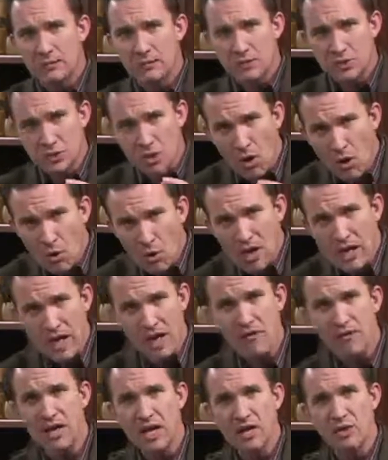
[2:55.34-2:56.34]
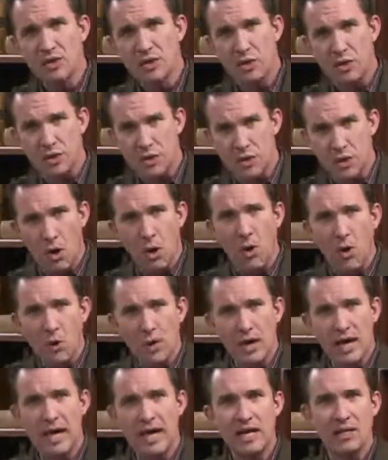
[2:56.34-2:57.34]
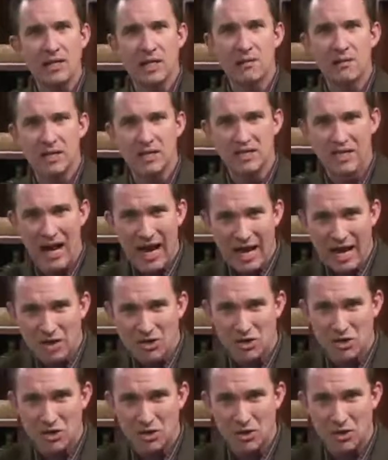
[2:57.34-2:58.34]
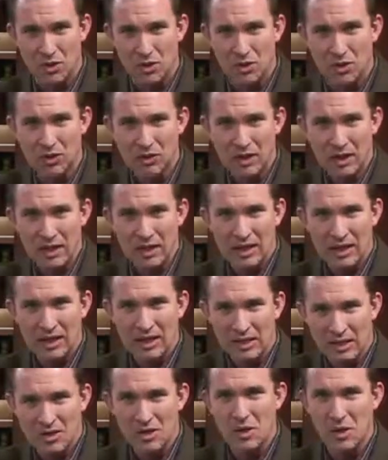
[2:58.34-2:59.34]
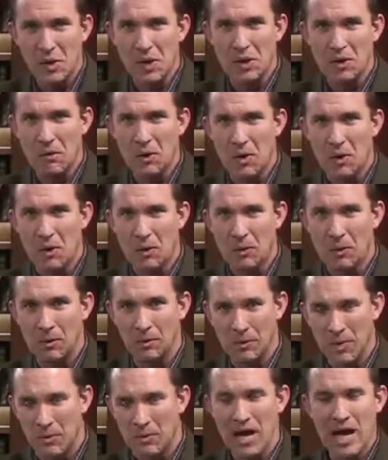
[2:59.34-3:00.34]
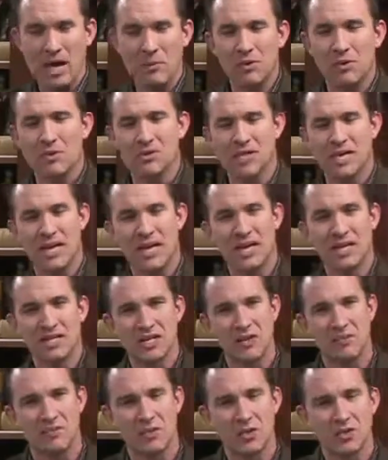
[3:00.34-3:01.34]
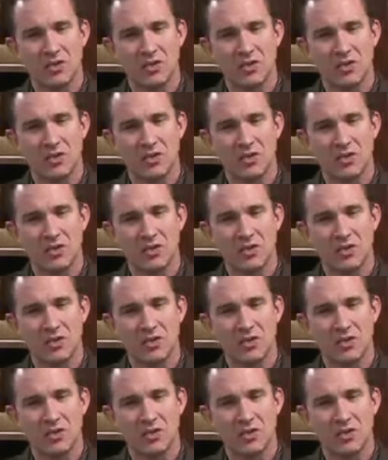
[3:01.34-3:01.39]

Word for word: don't give in to it. Don't let them entice you into doing wrong. The Bible says in 1